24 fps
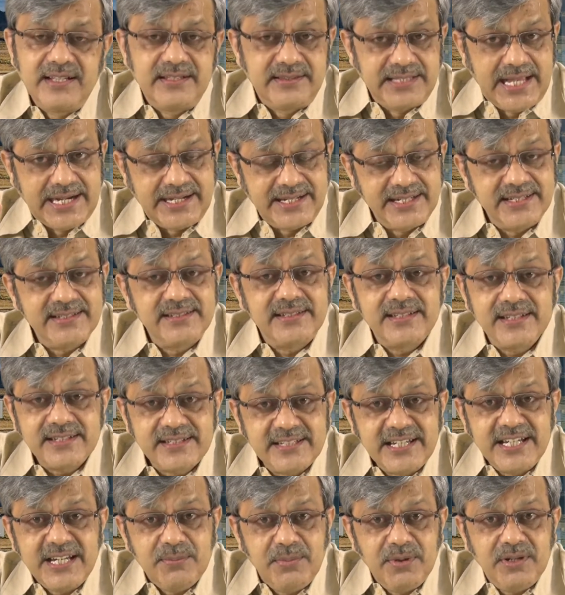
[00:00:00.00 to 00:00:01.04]
That is
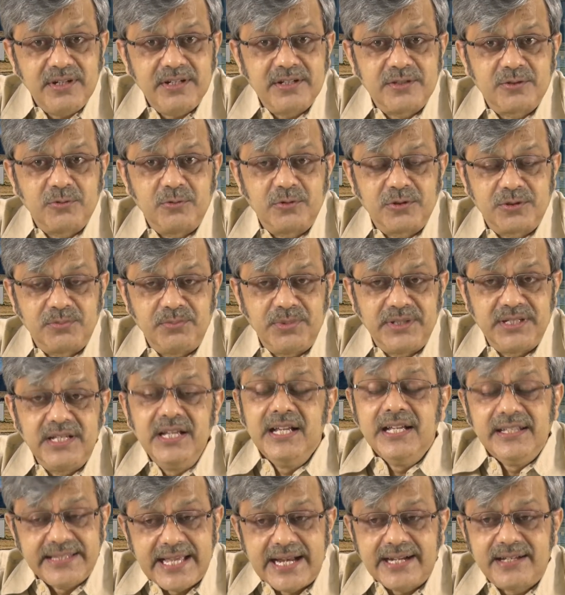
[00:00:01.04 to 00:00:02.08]
sustainable resource base,
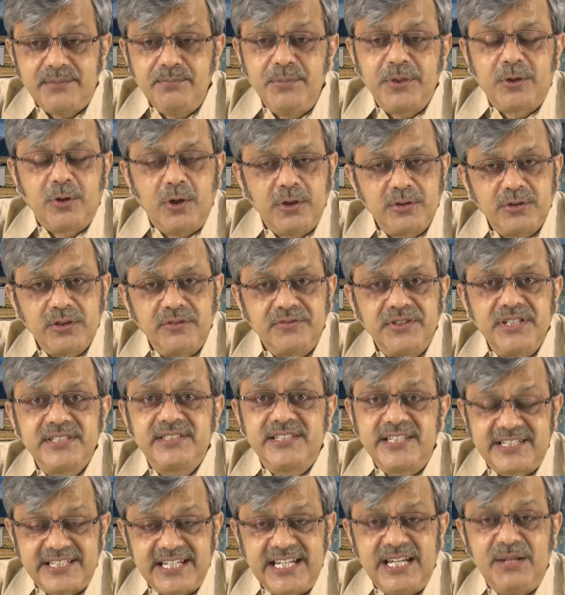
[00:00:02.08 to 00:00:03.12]
that because of the
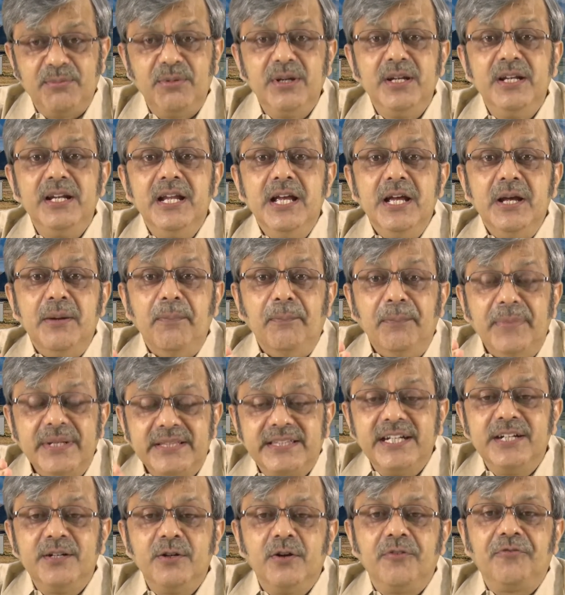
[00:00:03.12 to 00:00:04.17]
sustainable
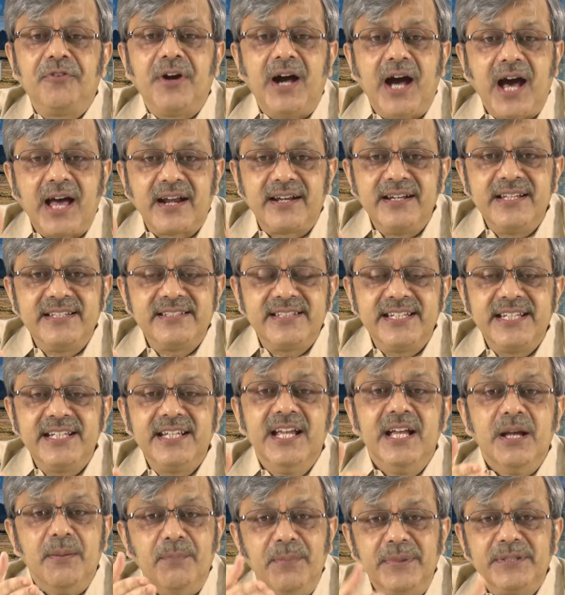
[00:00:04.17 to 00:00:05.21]
method of harnessing,
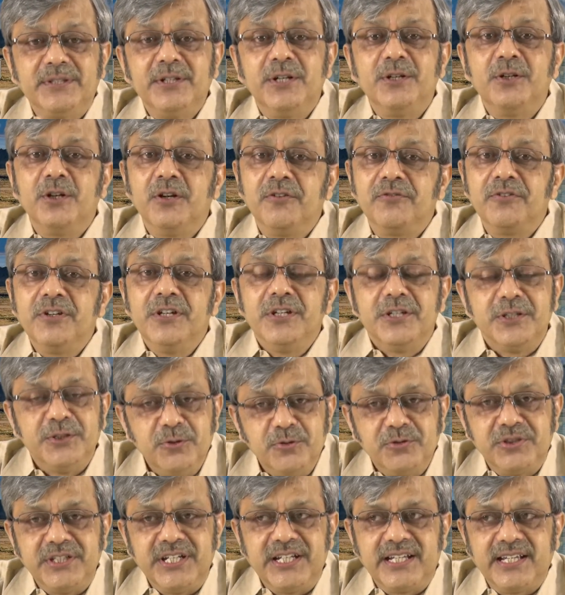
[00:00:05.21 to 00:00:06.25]
method of
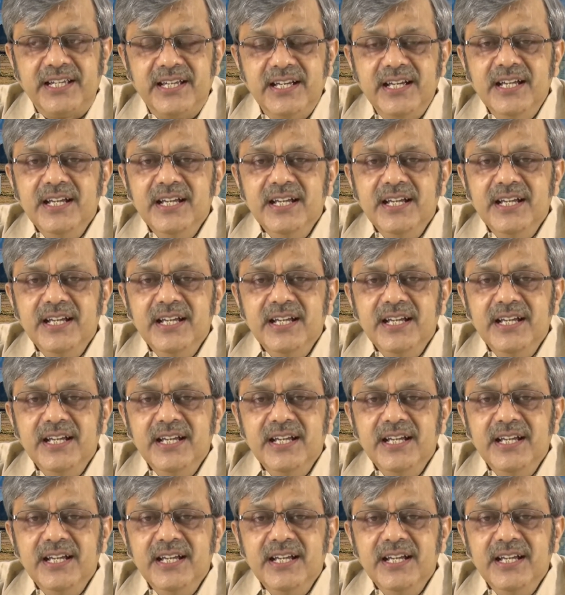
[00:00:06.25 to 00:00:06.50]
using.